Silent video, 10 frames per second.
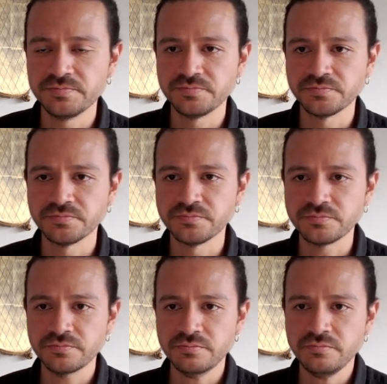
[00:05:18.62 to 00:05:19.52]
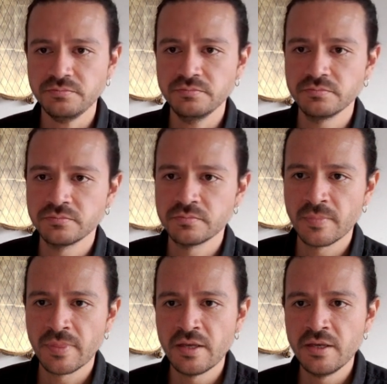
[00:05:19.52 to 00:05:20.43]

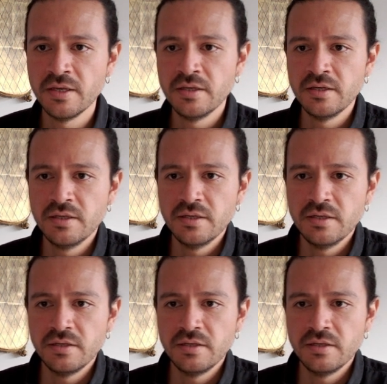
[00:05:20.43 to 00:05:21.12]
Nothing is said.